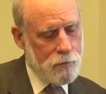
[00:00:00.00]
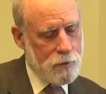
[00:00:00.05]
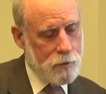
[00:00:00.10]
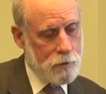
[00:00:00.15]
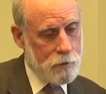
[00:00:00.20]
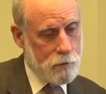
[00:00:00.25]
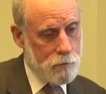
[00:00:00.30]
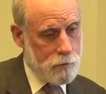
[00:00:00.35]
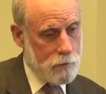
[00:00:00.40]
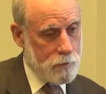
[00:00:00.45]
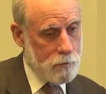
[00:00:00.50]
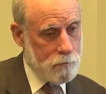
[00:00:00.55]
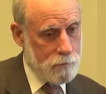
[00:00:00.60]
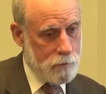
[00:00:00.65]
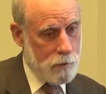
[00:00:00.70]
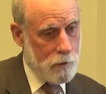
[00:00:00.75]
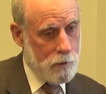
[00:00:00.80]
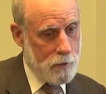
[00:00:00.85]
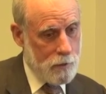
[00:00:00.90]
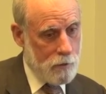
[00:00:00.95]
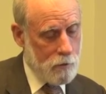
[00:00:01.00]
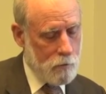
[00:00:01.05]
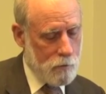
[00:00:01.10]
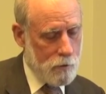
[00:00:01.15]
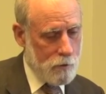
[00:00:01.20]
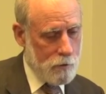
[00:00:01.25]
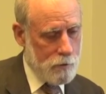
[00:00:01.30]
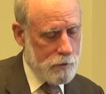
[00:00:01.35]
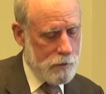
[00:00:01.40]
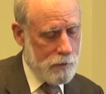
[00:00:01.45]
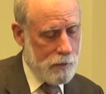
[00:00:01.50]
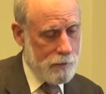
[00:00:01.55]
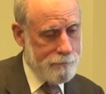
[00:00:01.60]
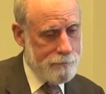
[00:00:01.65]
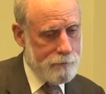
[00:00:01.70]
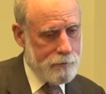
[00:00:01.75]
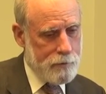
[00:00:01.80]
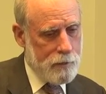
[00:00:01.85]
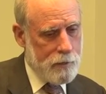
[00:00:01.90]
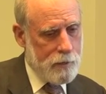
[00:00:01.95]
including Doug Engelbart's stuff,
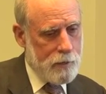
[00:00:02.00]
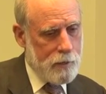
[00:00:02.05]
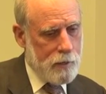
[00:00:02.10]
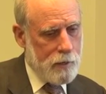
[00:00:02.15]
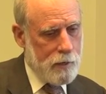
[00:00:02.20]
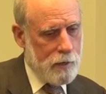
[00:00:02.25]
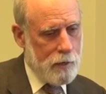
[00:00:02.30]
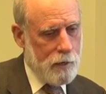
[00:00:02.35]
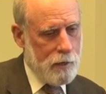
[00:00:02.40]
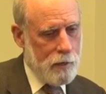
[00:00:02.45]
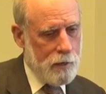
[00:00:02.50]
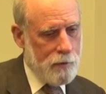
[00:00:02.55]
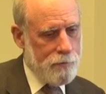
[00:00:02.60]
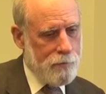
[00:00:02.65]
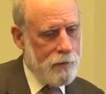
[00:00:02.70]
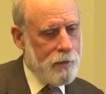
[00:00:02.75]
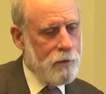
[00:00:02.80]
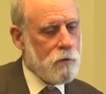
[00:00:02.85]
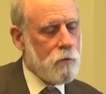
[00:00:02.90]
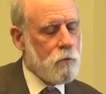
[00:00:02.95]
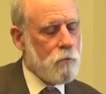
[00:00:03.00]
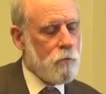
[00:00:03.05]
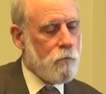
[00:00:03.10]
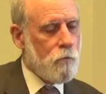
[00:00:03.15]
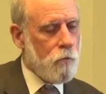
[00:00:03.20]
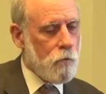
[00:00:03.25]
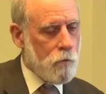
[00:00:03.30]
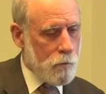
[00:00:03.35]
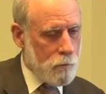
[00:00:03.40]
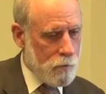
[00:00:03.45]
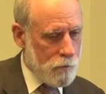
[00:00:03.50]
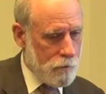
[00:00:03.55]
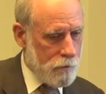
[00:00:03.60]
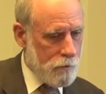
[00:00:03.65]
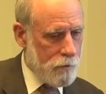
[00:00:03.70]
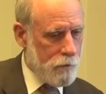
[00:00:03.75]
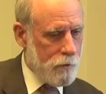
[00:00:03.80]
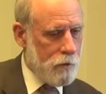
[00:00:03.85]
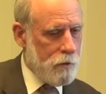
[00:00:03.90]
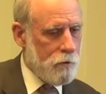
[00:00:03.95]
and then forms
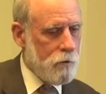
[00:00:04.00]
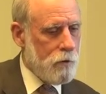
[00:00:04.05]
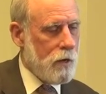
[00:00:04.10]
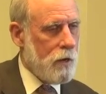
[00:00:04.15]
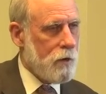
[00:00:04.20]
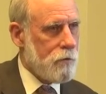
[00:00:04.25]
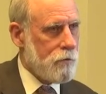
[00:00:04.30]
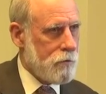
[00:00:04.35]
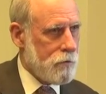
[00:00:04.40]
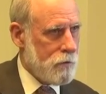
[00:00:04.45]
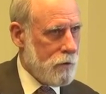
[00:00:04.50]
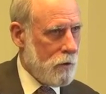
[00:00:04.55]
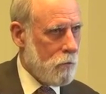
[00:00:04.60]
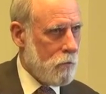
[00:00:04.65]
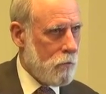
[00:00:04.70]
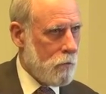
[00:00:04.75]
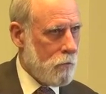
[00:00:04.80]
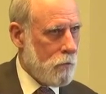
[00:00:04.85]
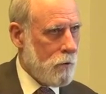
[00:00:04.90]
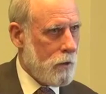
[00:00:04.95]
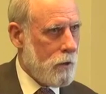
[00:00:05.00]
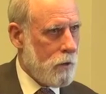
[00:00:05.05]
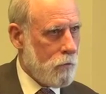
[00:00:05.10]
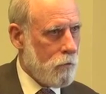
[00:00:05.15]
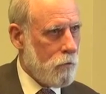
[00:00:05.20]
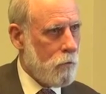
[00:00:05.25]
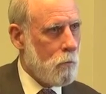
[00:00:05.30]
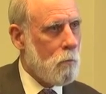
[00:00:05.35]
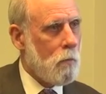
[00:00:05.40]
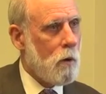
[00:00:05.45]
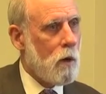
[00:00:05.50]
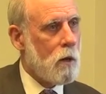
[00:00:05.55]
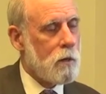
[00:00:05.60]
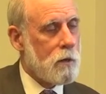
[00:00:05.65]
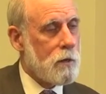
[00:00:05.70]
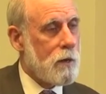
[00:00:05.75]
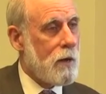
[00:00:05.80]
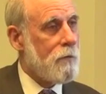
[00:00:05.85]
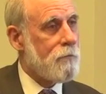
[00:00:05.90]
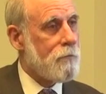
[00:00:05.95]
this international network working group
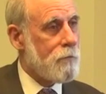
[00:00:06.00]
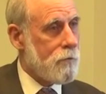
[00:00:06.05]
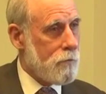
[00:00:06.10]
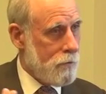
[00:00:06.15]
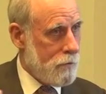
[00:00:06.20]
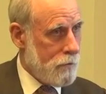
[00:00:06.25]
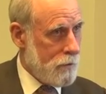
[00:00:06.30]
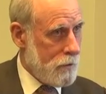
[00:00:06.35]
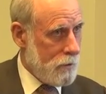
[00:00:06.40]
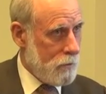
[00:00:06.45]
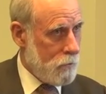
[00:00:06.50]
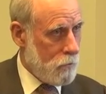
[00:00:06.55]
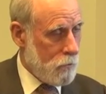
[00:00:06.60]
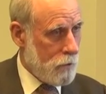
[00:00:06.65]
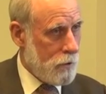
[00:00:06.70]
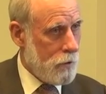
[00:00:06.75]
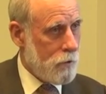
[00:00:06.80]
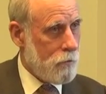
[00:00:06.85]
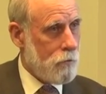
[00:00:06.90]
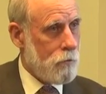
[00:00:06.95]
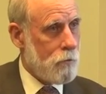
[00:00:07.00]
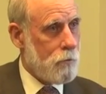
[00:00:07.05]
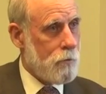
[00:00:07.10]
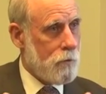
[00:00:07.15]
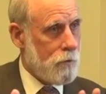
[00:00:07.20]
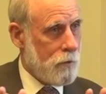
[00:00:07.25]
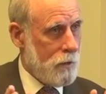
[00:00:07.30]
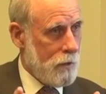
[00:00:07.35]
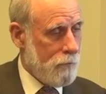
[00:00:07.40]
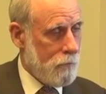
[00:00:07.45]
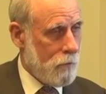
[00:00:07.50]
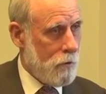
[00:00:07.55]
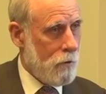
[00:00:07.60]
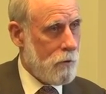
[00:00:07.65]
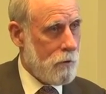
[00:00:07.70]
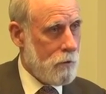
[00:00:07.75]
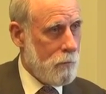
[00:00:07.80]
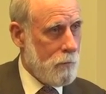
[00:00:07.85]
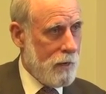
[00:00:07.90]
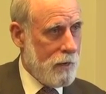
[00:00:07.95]
modeled after the working group that Steve
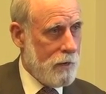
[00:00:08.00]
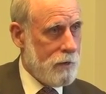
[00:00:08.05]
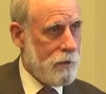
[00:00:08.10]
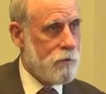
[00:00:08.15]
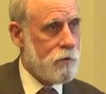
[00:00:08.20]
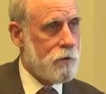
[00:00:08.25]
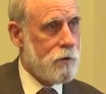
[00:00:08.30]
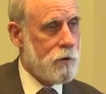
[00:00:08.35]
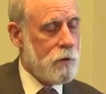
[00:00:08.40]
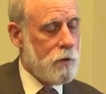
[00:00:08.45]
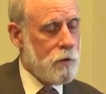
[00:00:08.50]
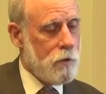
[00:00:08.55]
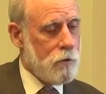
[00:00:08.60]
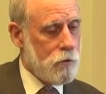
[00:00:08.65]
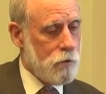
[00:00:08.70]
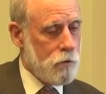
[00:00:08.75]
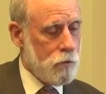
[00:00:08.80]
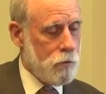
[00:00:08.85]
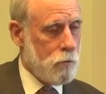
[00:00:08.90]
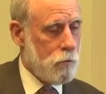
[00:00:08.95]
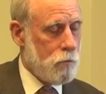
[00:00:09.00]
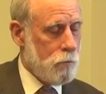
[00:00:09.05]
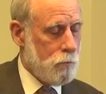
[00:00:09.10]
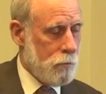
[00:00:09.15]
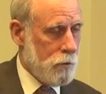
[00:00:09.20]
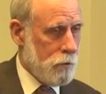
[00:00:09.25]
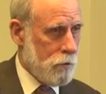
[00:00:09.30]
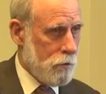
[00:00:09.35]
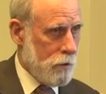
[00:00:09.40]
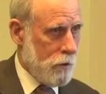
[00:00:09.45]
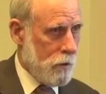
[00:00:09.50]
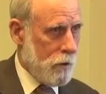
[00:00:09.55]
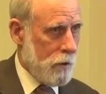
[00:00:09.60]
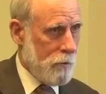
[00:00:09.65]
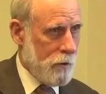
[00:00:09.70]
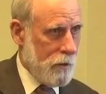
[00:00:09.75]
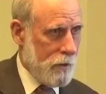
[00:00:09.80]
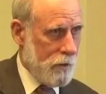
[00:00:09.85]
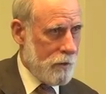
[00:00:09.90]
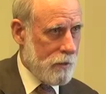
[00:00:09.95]
Crocker managed to build the
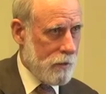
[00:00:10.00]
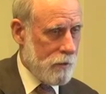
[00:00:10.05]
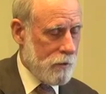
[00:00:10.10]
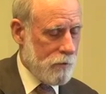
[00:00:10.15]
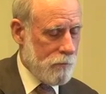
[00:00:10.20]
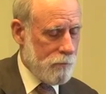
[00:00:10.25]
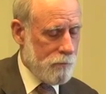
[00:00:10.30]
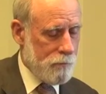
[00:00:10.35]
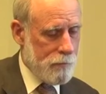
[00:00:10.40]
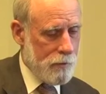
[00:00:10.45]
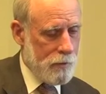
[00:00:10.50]
ARPANET system.